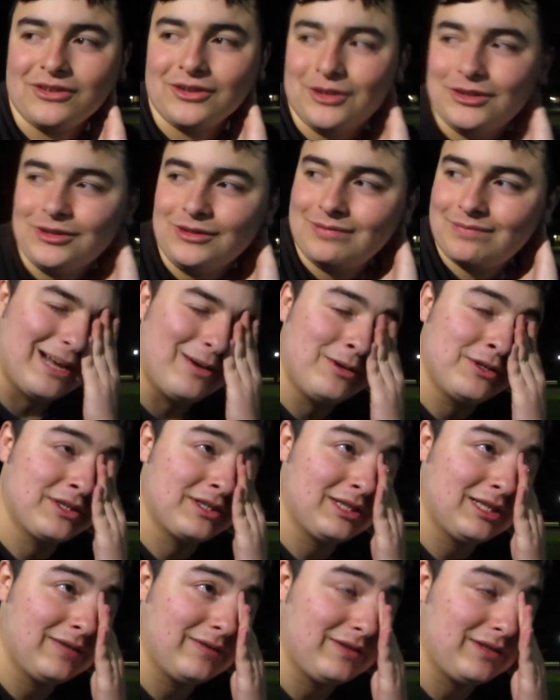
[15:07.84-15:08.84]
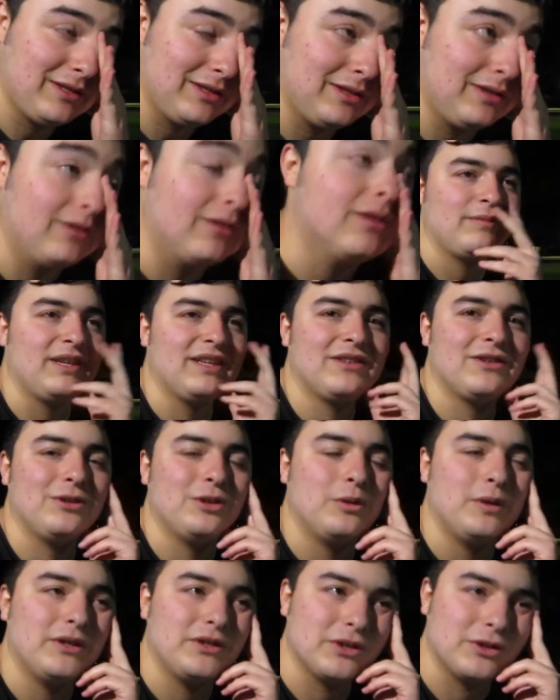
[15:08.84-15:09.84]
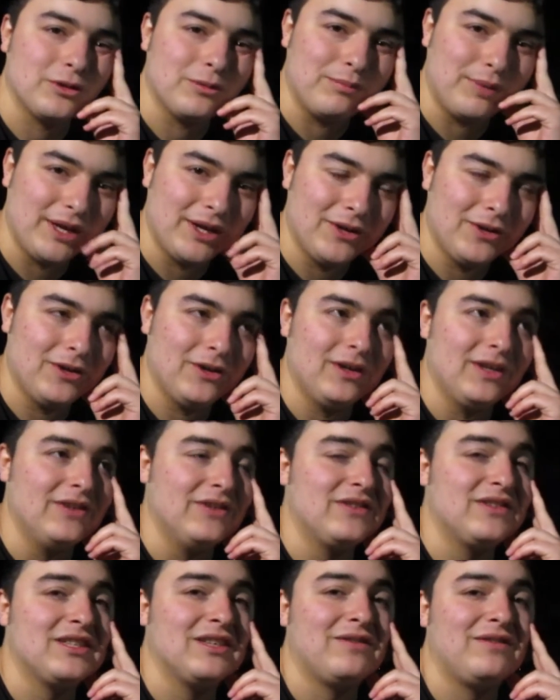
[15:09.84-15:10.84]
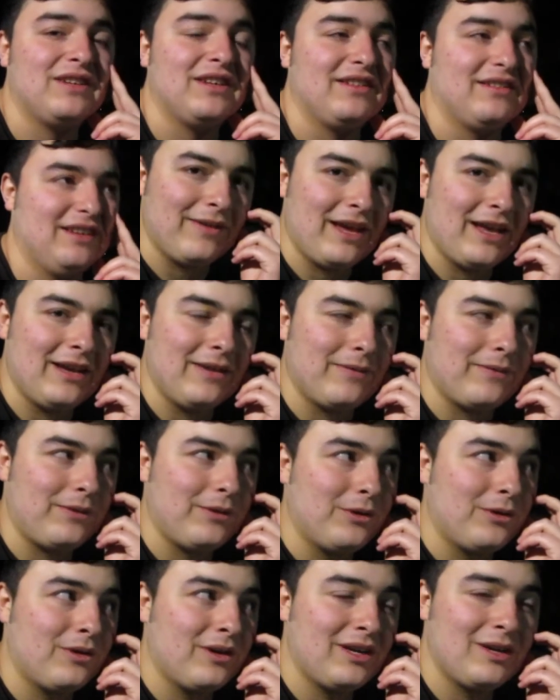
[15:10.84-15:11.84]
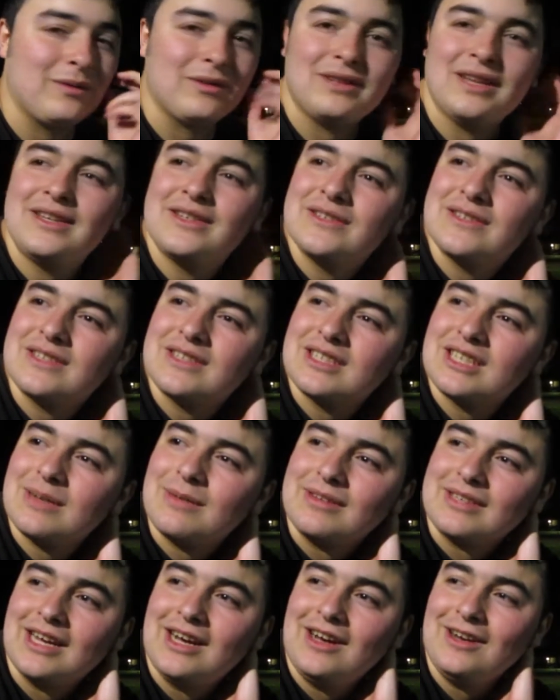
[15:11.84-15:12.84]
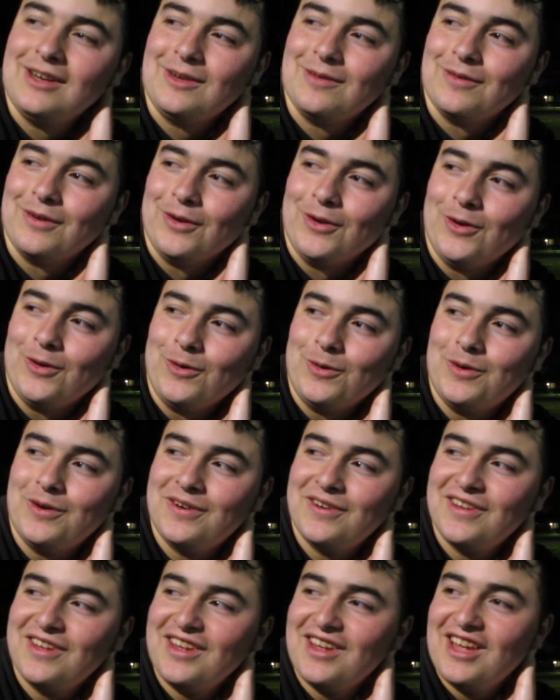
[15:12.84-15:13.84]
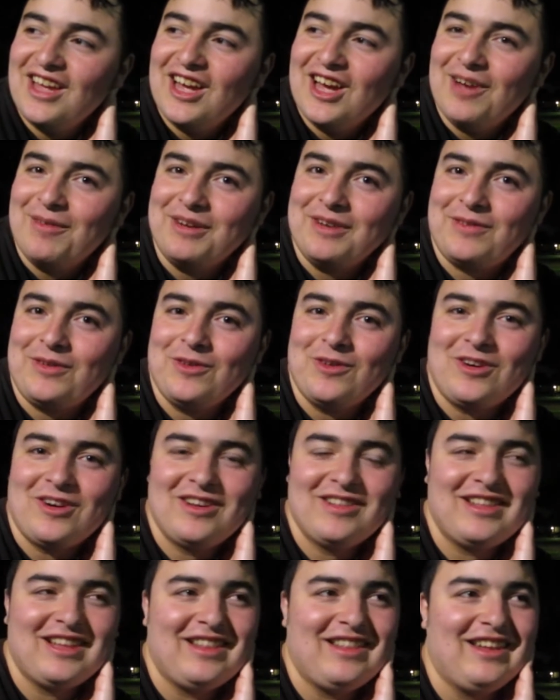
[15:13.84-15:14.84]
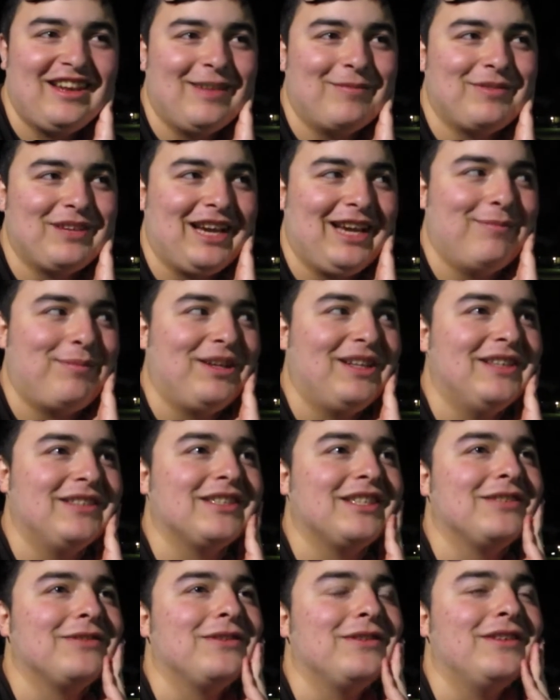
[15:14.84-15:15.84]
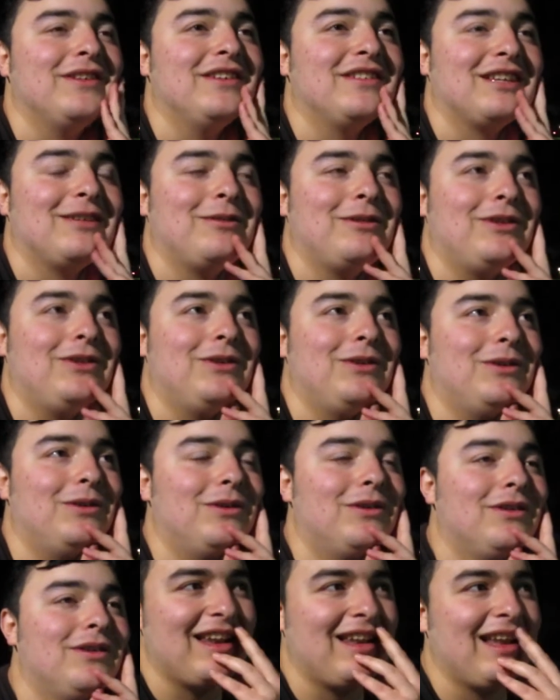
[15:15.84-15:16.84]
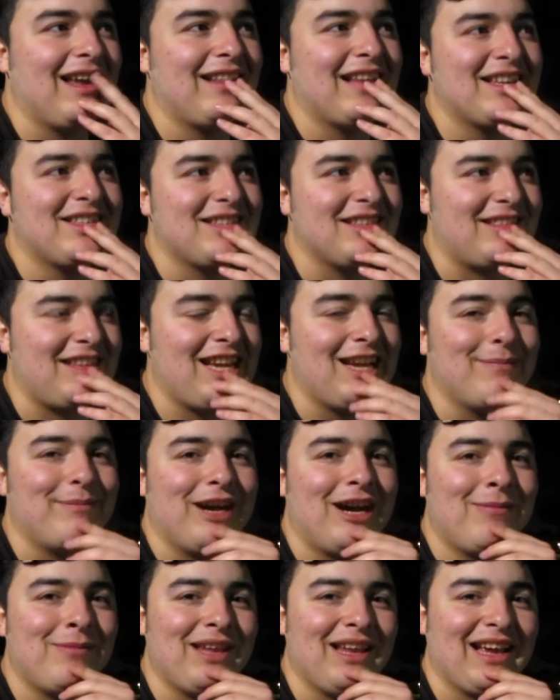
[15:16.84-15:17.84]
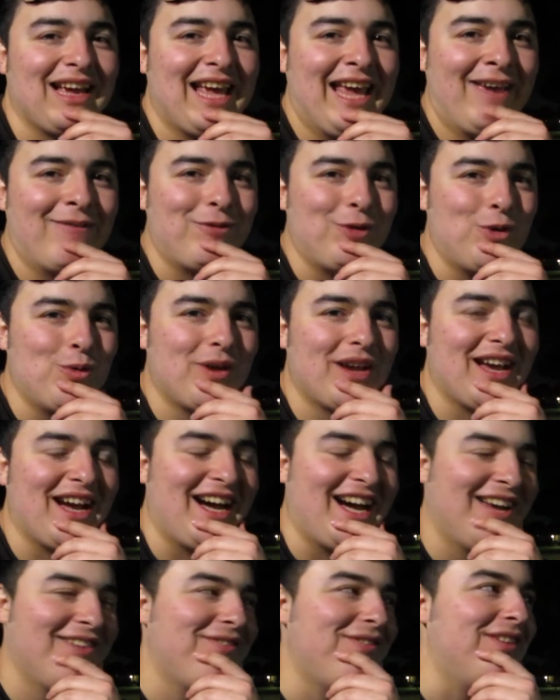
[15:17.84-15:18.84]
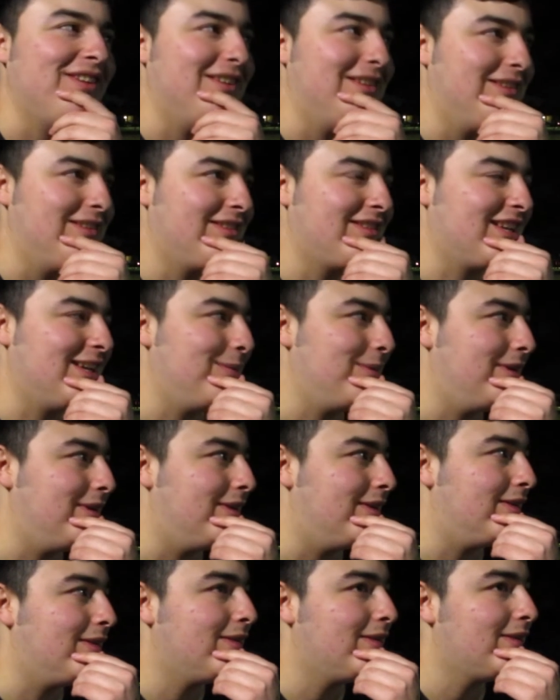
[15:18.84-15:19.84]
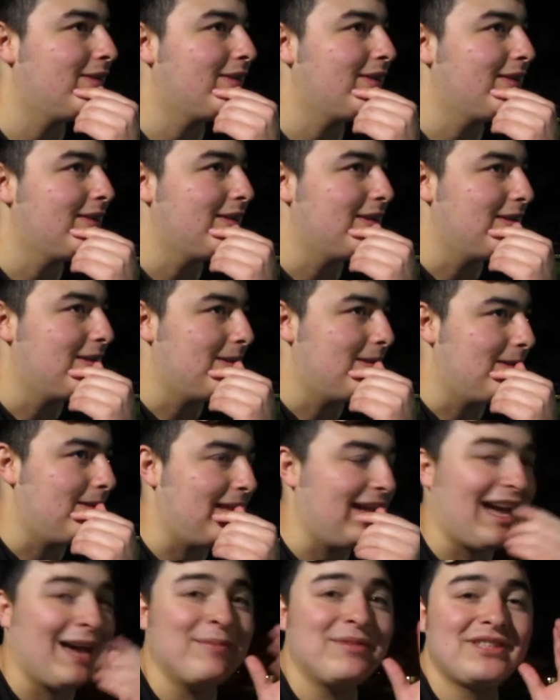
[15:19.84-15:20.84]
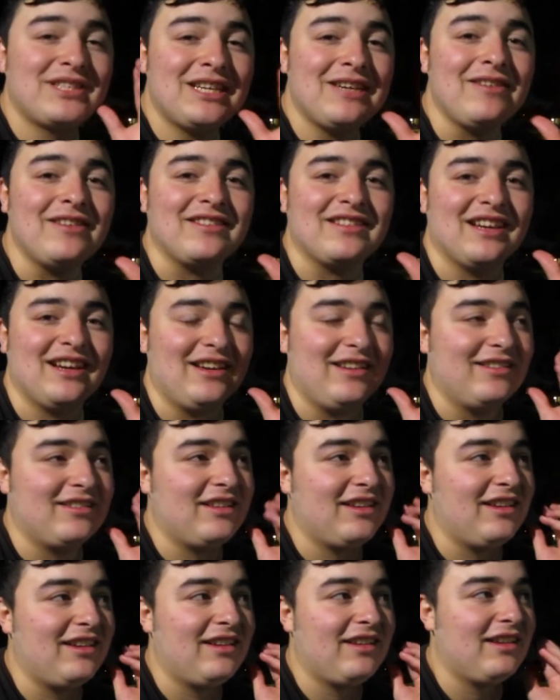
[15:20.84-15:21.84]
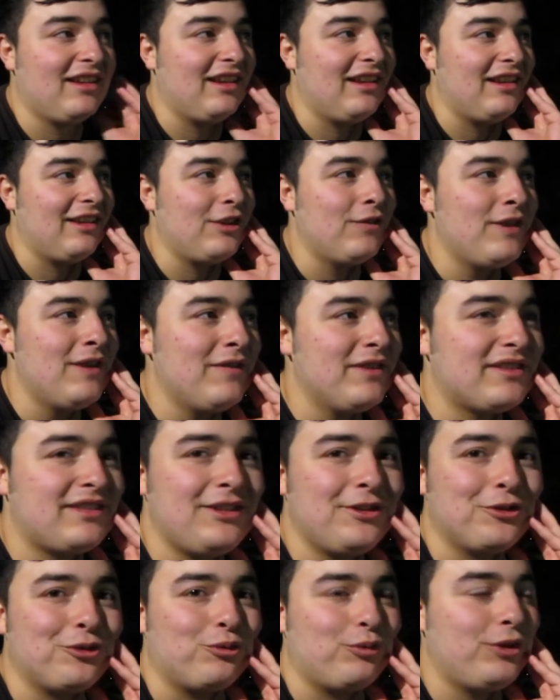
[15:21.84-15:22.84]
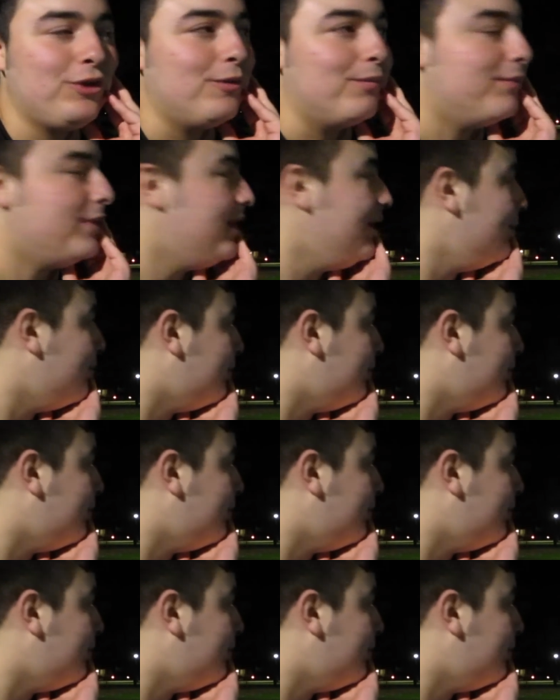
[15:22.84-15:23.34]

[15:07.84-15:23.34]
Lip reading: So I would just love to get to know each other better and stuff like that. And if you're in a relationship, because I don't even know, but if you are, then I apologize for this. I really do. Like, that's the thing about me. Like, I have no confidence. I mean, like, I'm serious, guys. Like, you've never seen the real me,